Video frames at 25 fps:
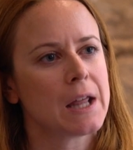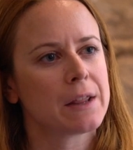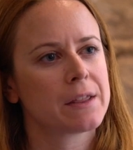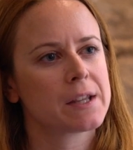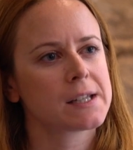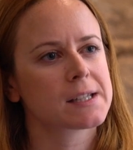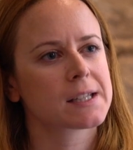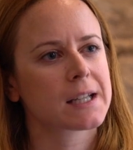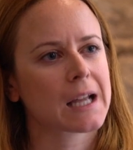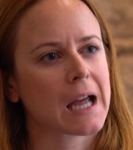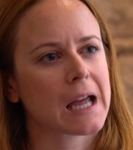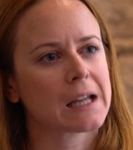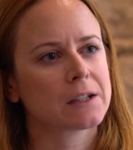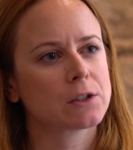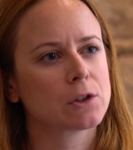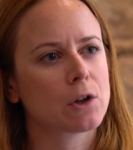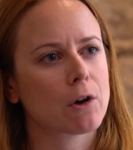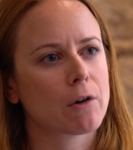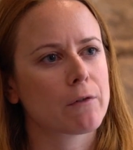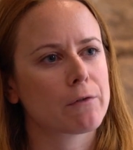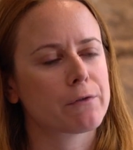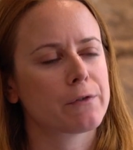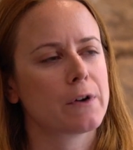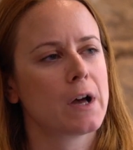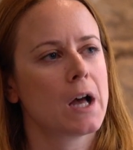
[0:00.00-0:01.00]
this kind
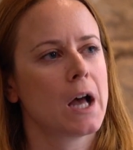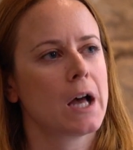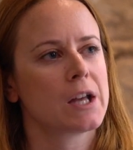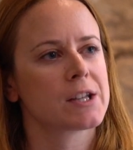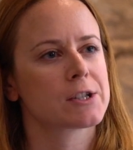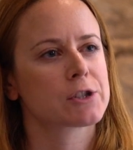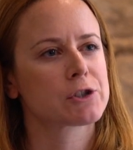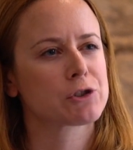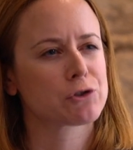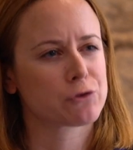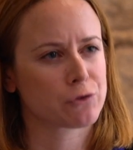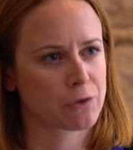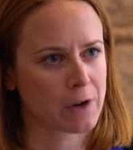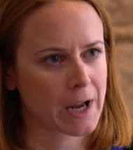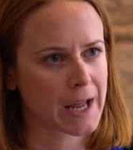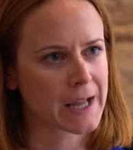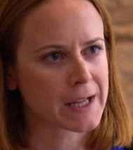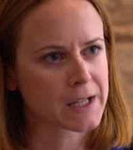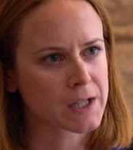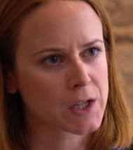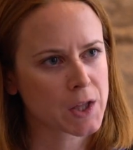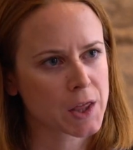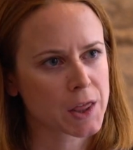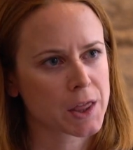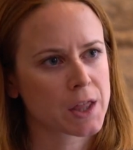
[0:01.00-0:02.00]
of
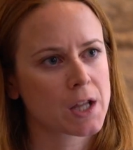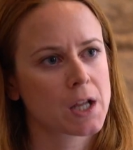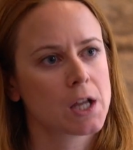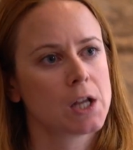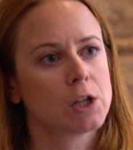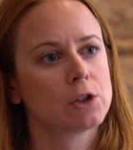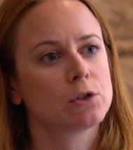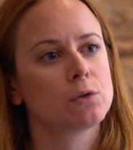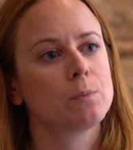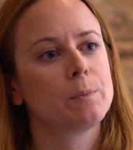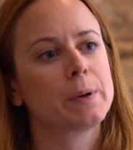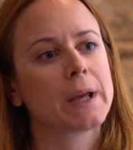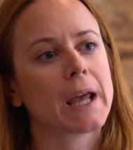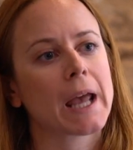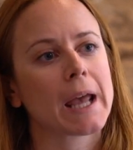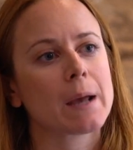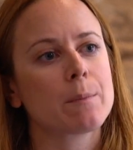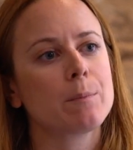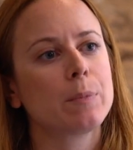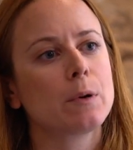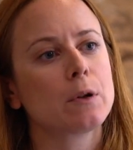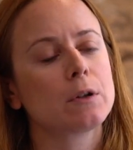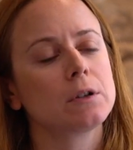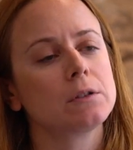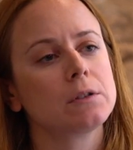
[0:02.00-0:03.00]
strength to be
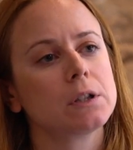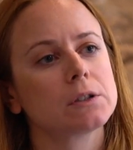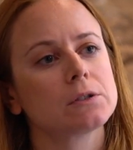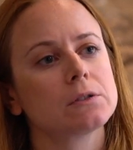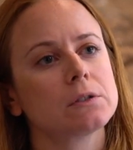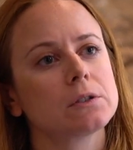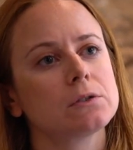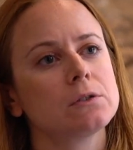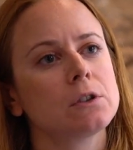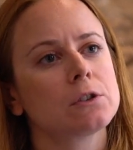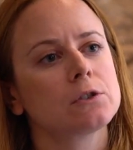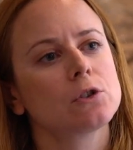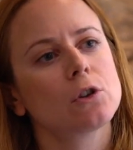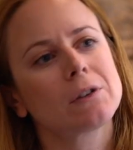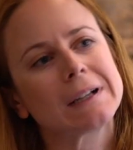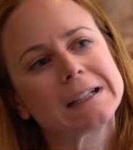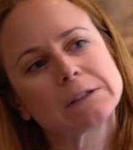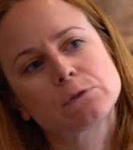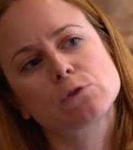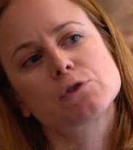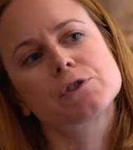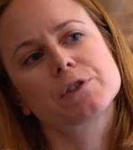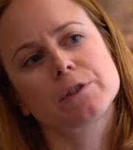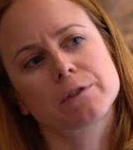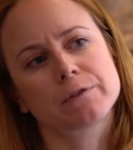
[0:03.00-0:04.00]
able not
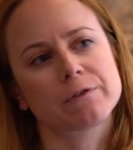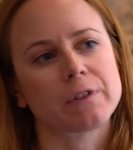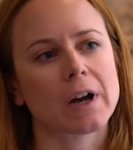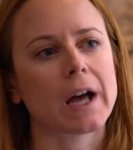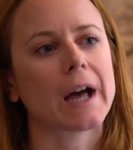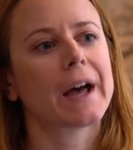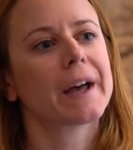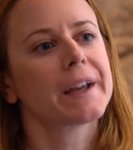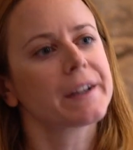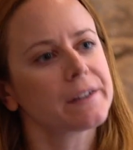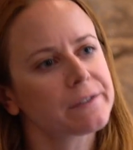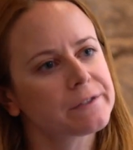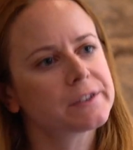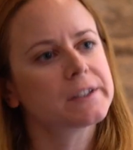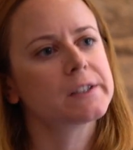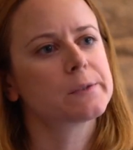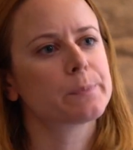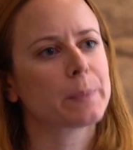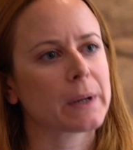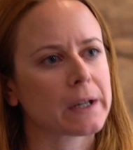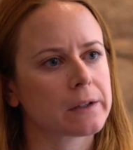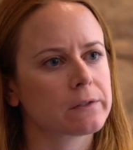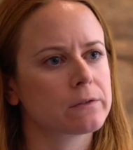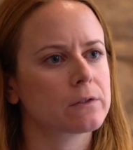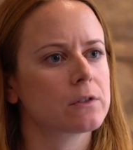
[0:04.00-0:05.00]
only to survive
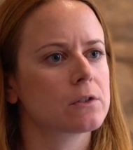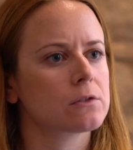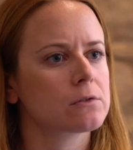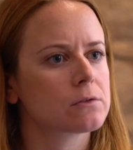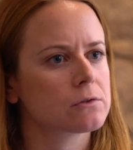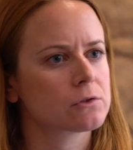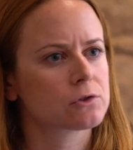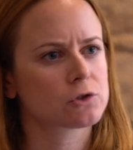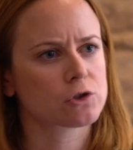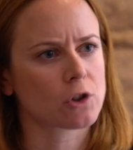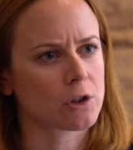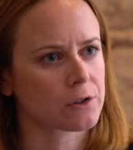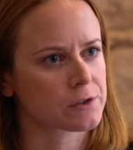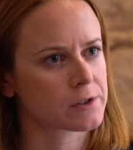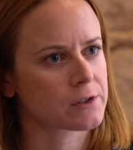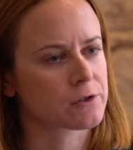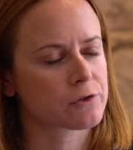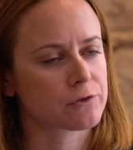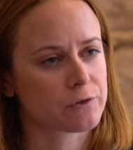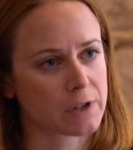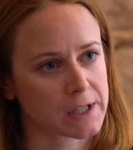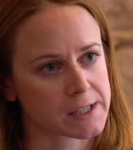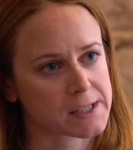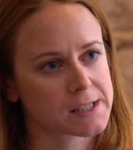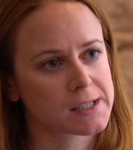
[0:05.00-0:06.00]
despite the shocks and
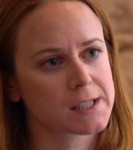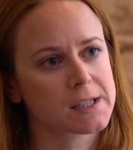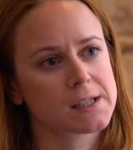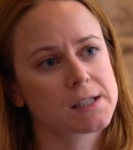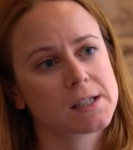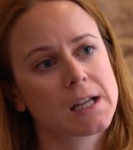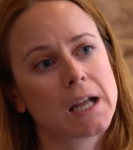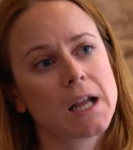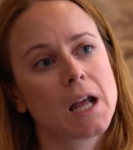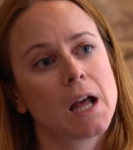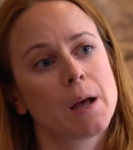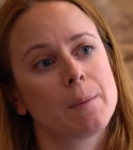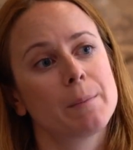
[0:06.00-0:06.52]
stresses,